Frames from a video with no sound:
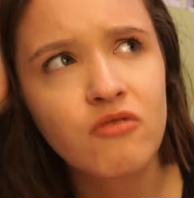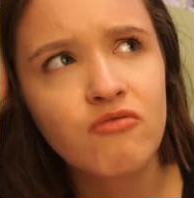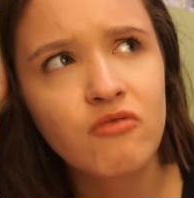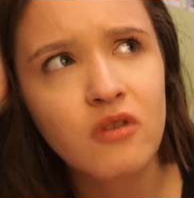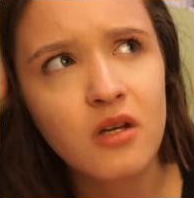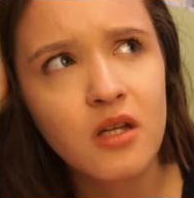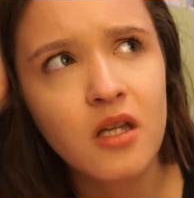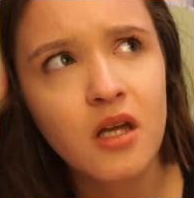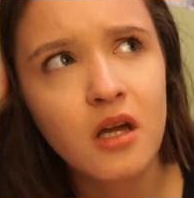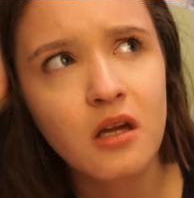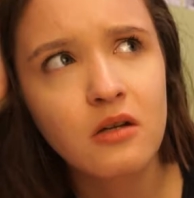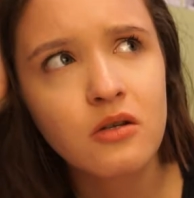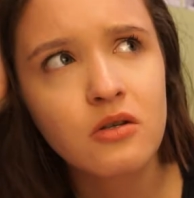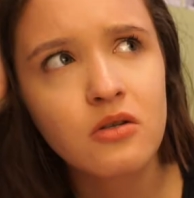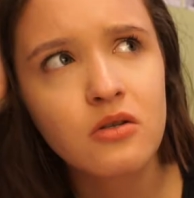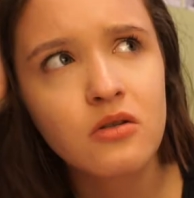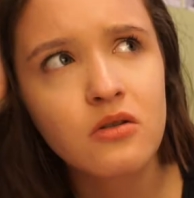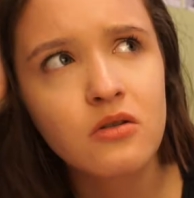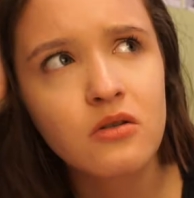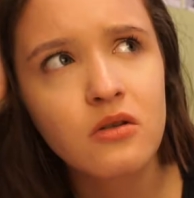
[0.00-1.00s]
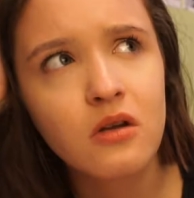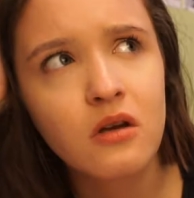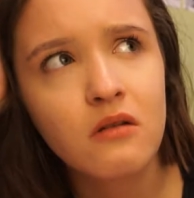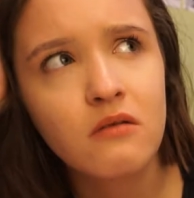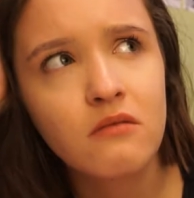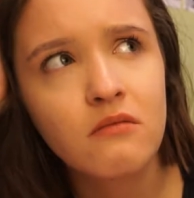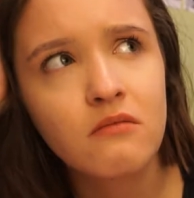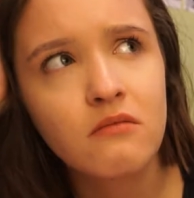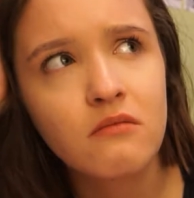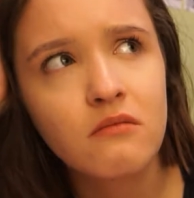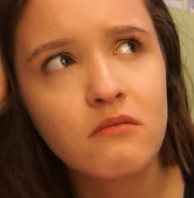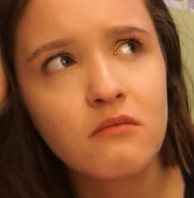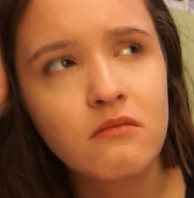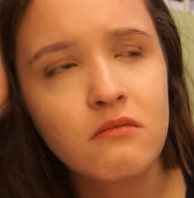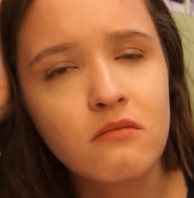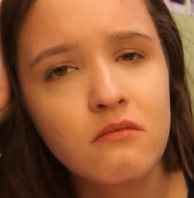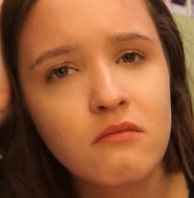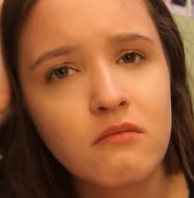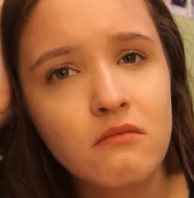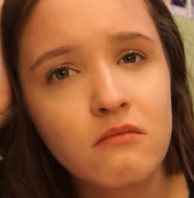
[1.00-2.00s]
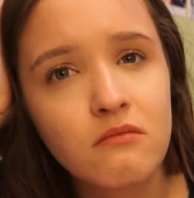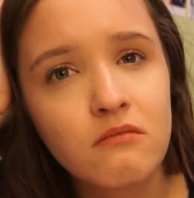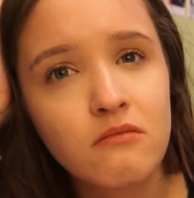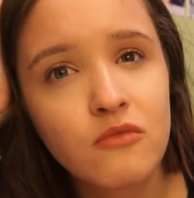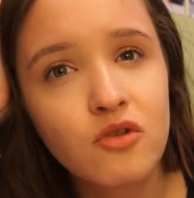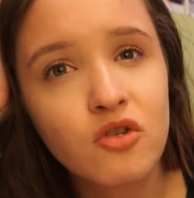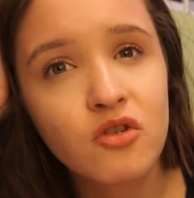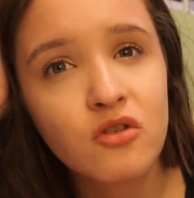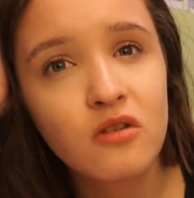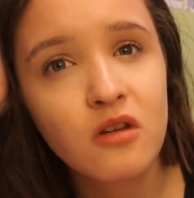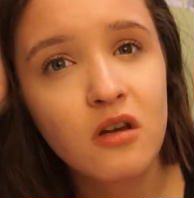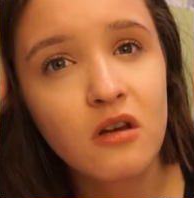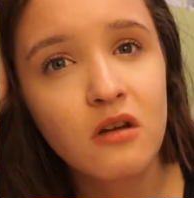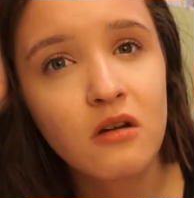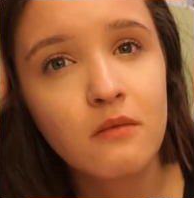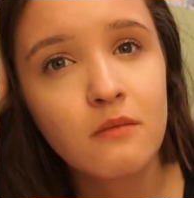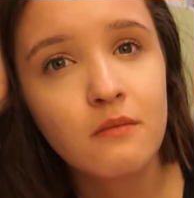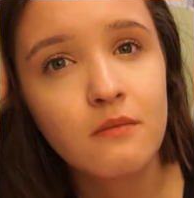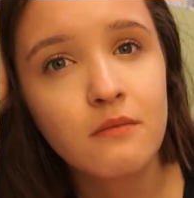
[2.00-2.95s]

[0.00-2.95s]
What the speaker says: Really anxious. So I'm just going to